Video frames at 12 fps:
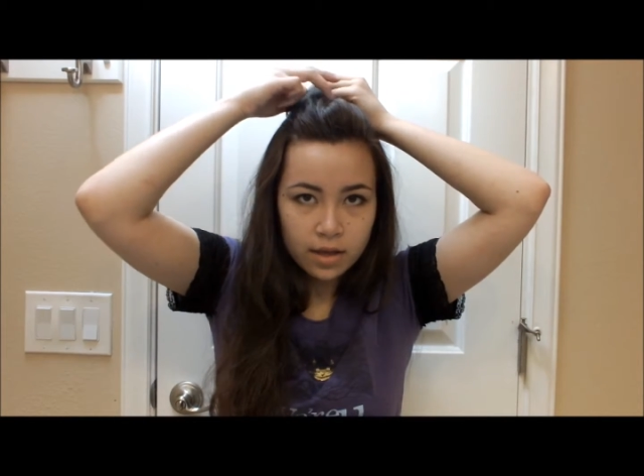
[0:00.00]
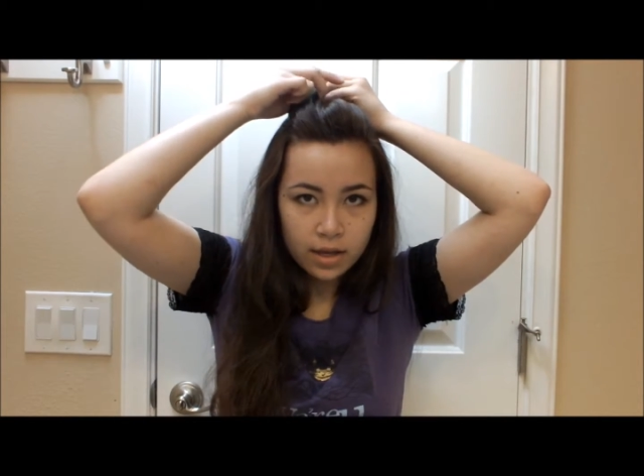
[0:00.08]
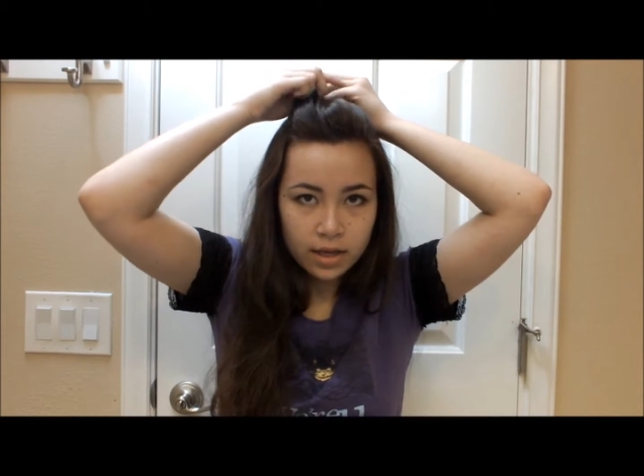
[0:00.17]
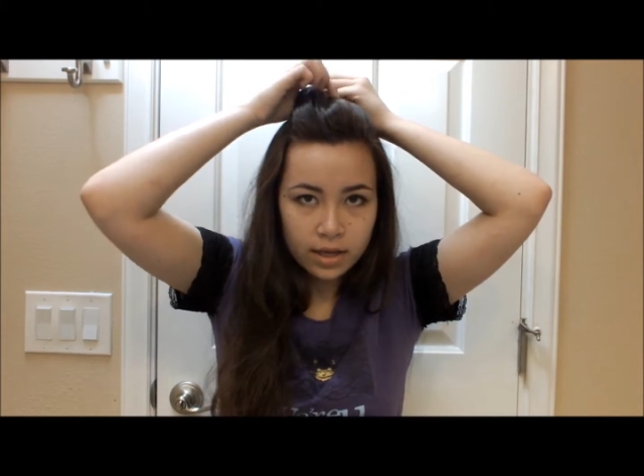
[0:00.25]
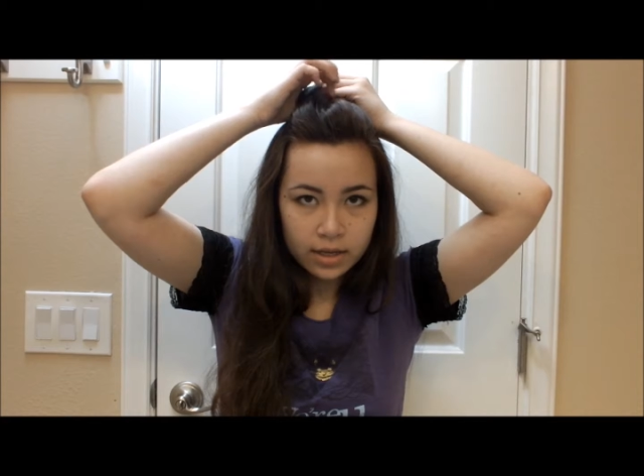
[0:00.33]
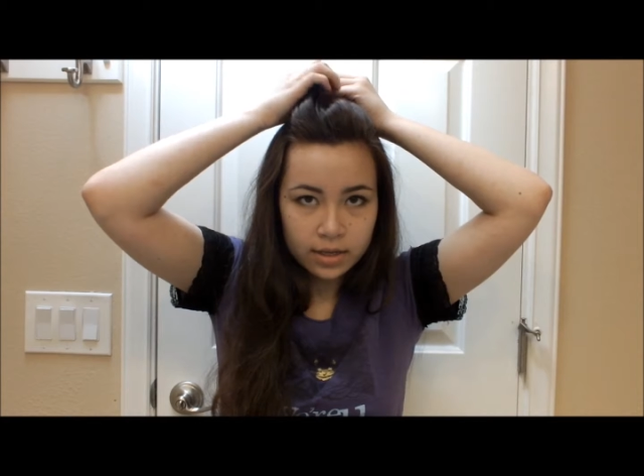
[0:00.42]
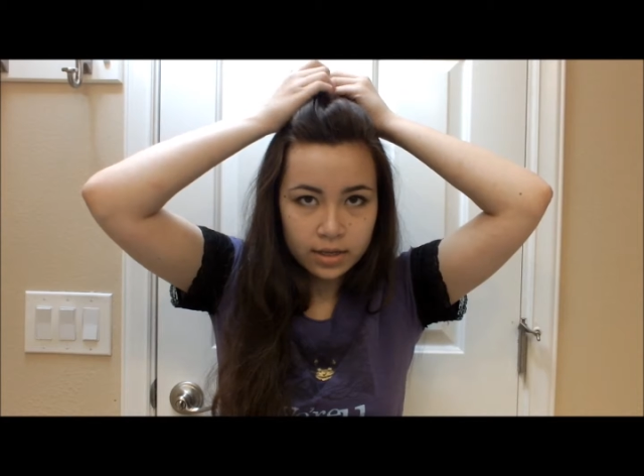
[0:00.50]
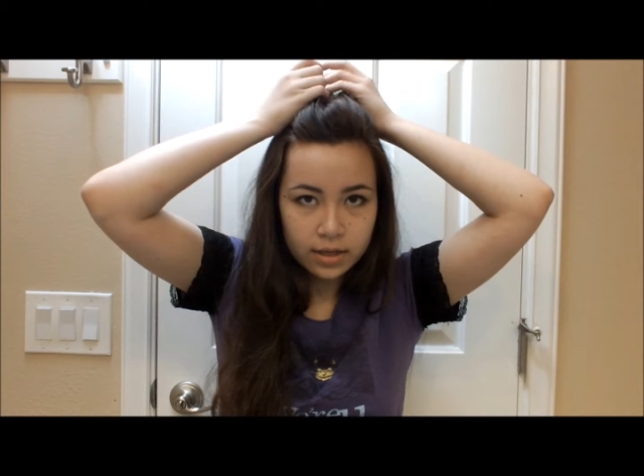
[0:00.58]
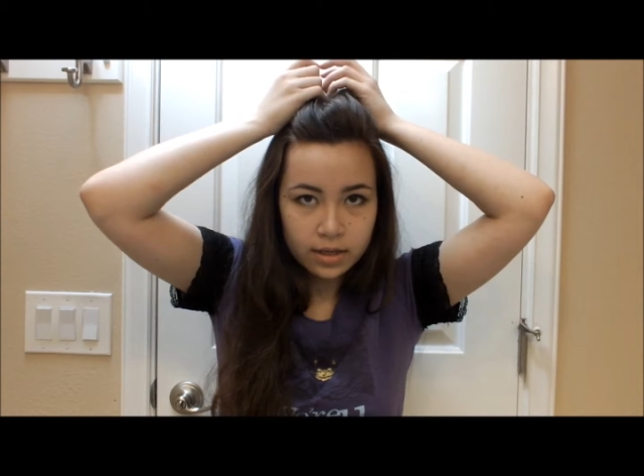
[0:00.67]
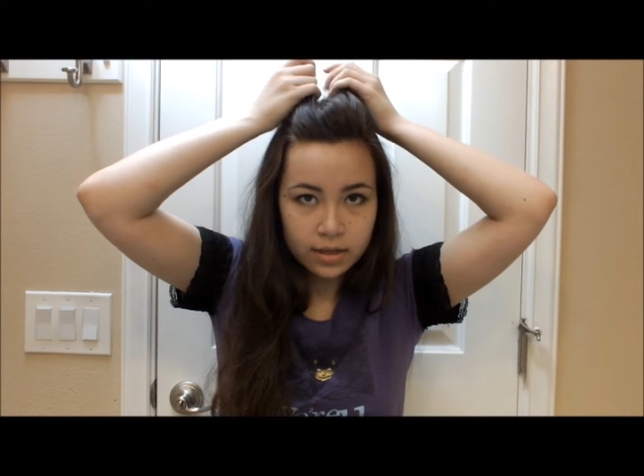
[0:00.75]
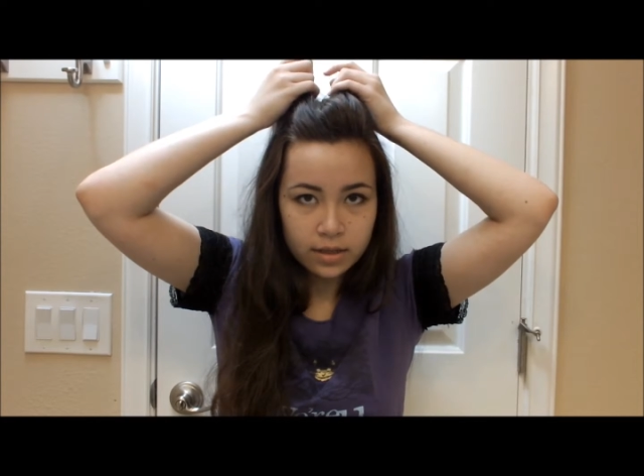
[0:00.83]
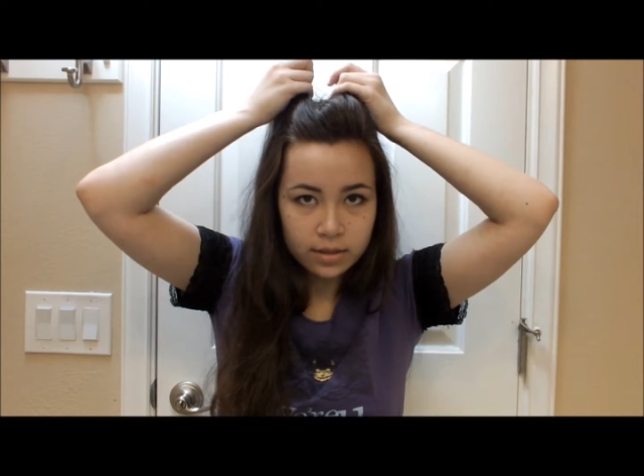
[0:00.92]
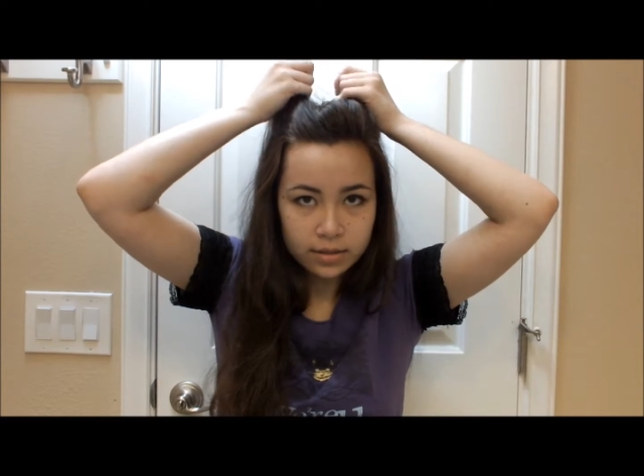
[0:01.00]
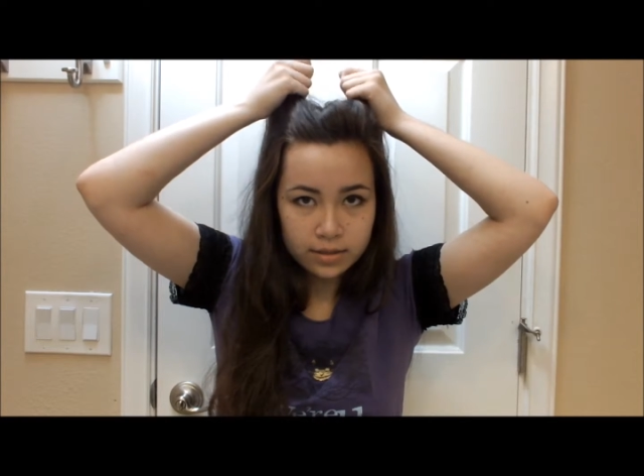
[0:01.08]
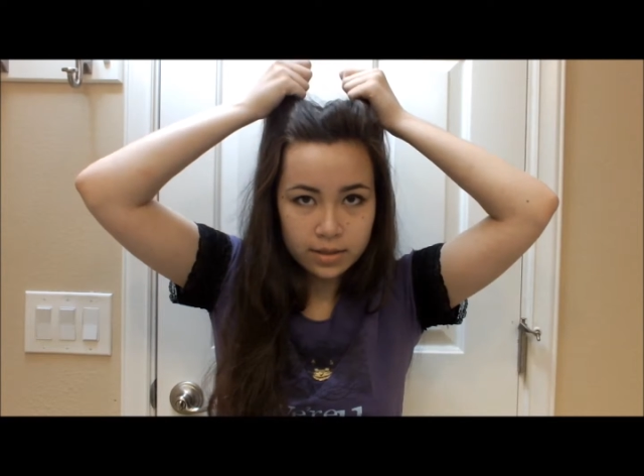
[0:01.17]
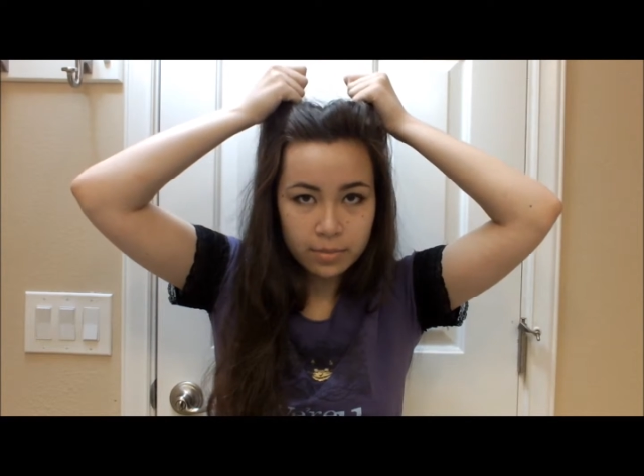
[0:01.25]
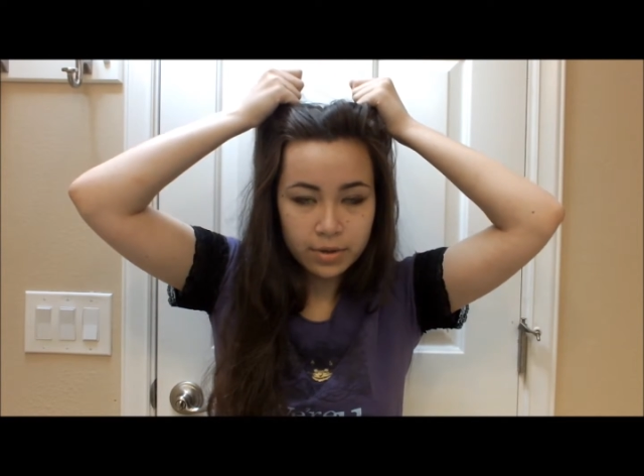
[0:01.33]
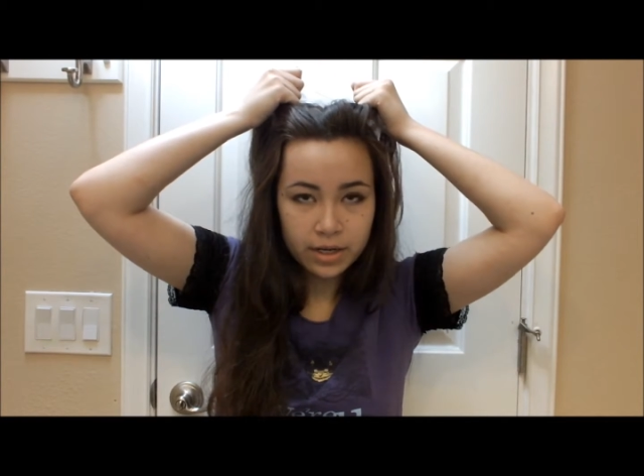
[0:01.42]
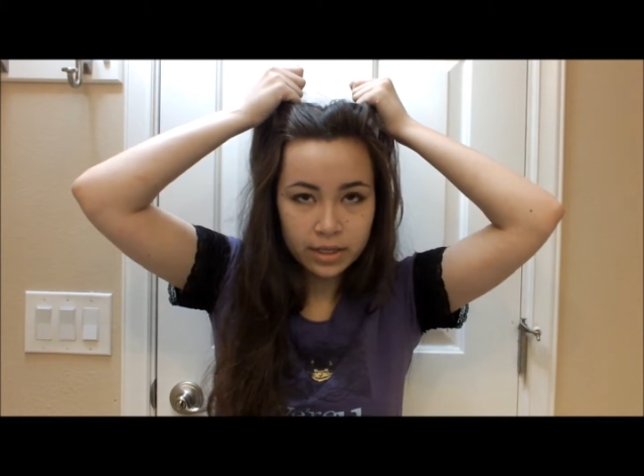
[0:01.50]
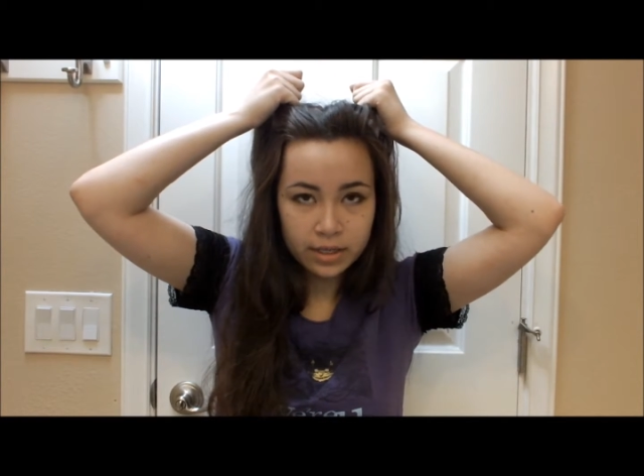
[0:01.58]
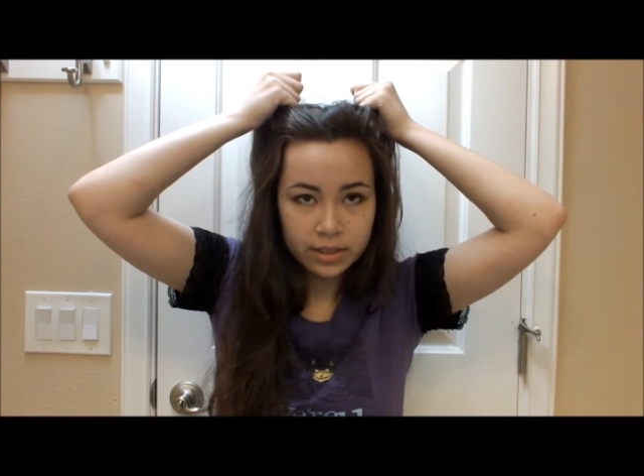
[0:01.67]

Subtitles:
and separating it